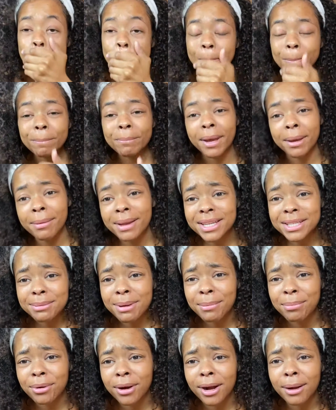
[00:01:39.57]
Maybe that's my
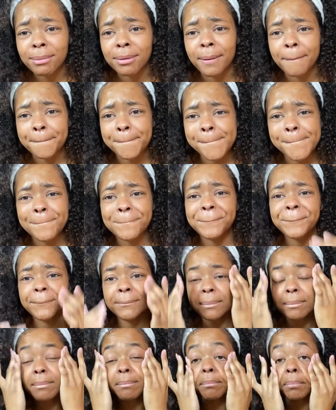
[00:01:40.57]
problem.
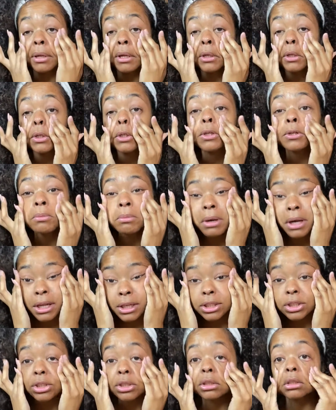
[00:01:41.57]
I'm putting too
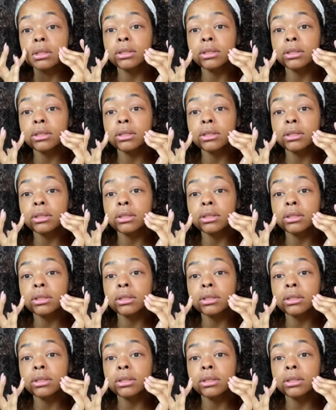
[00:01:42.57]
much